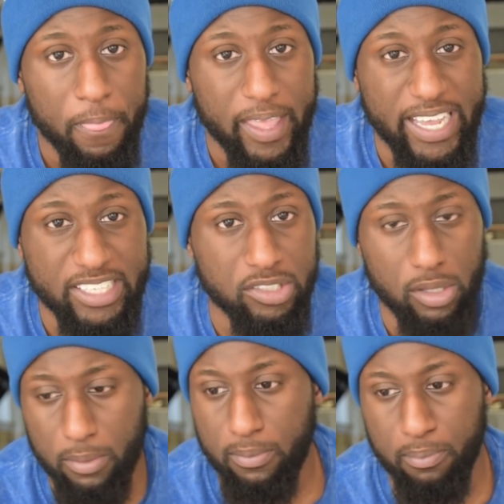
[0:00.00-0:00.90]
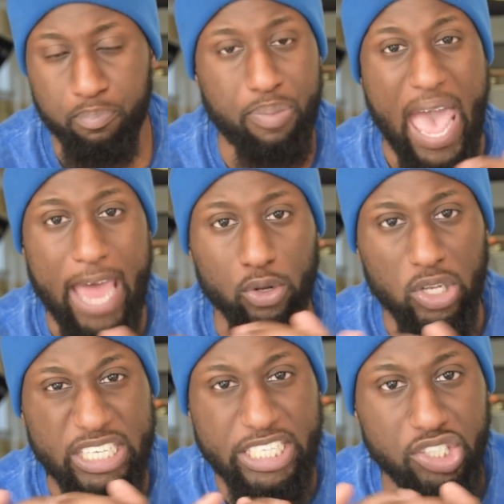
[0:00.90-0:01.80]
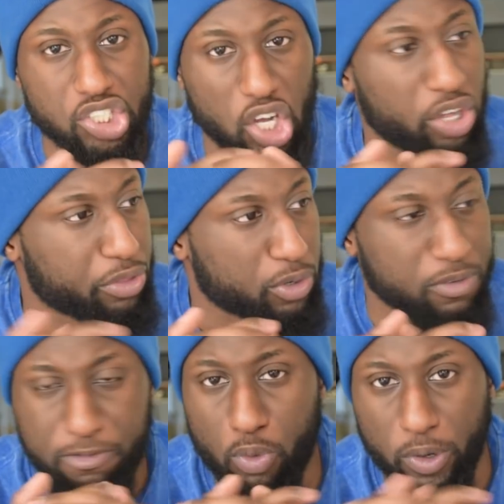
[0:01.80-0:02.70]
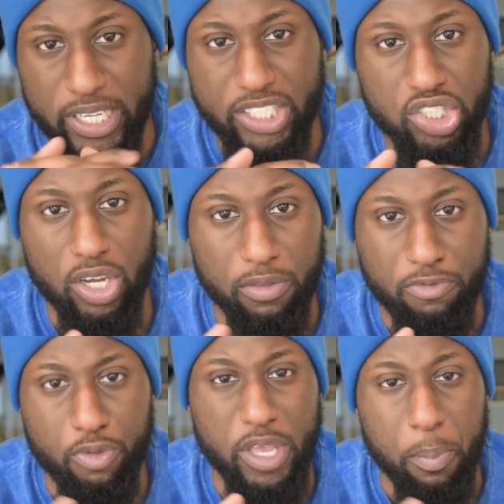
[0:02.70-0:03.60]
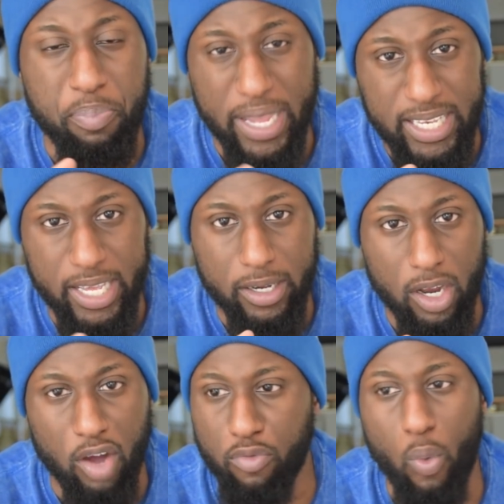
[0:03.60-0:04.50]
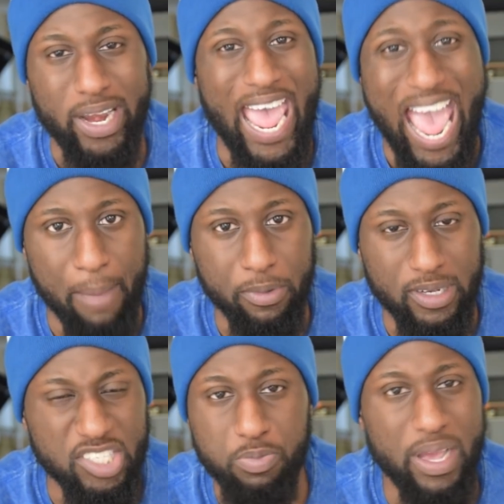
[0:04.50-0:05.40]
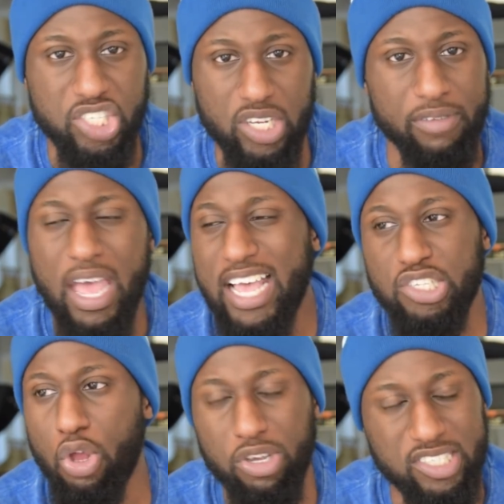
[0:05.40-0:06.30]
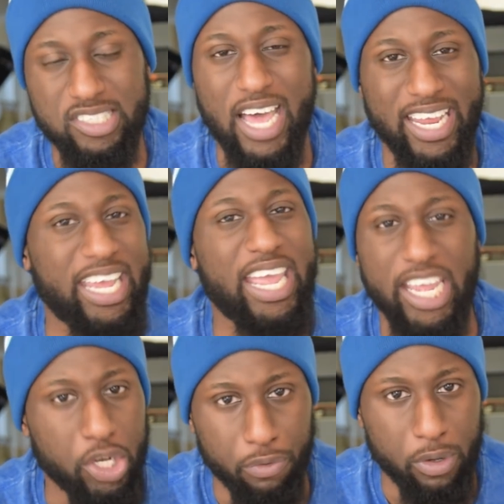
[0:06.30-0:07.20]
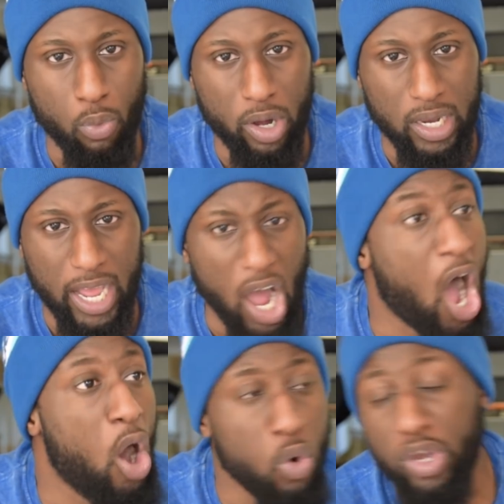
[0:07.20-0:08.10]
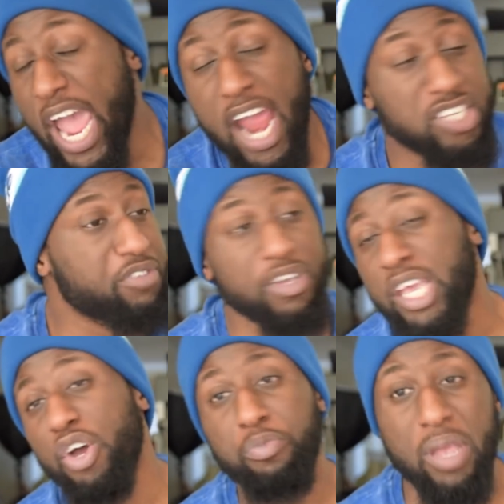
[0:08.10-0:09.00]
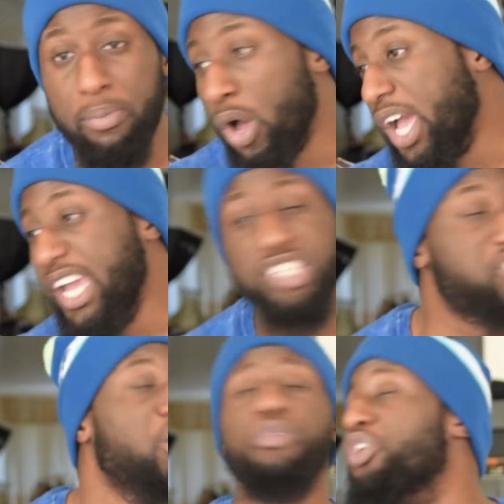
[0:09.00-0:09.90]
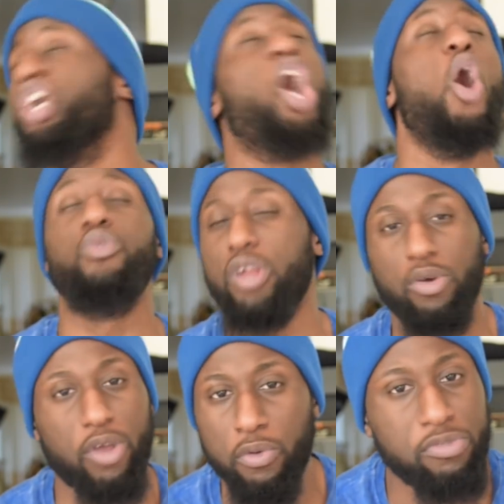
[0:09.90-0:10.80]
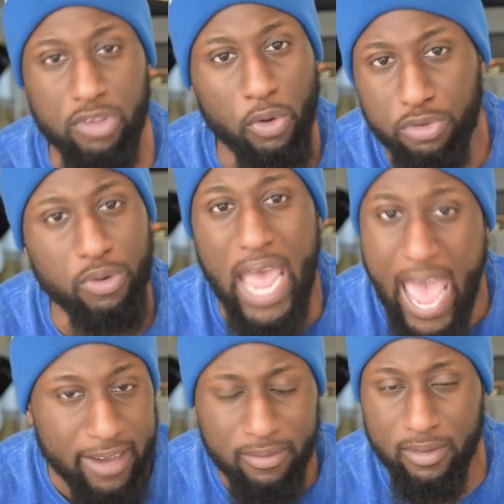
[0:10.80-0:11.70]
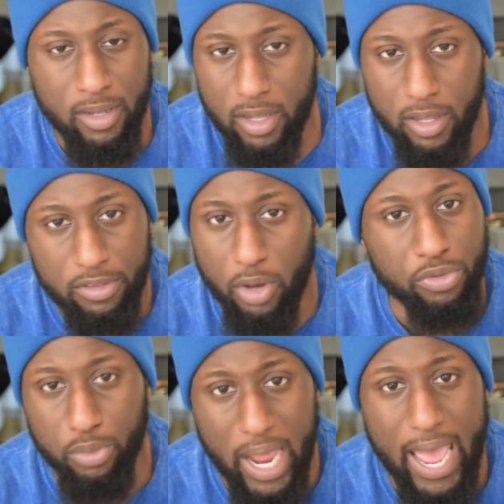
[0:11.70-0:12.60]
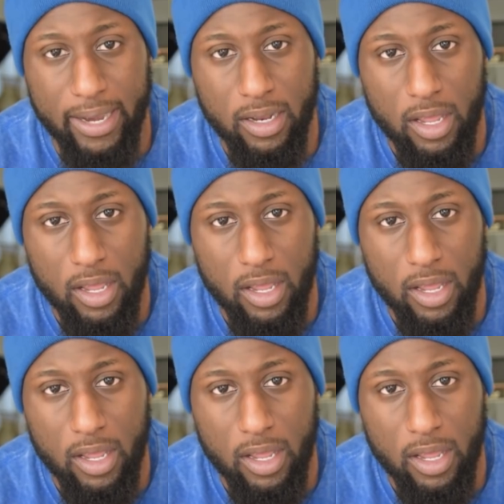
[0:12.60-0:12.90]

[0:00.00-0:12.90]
is battle each other for each other, the opinion of what happened, especially as long as it's not an ignorant one, like, oh, who cares if he killed people, he's still the GOAT. No, don't do that.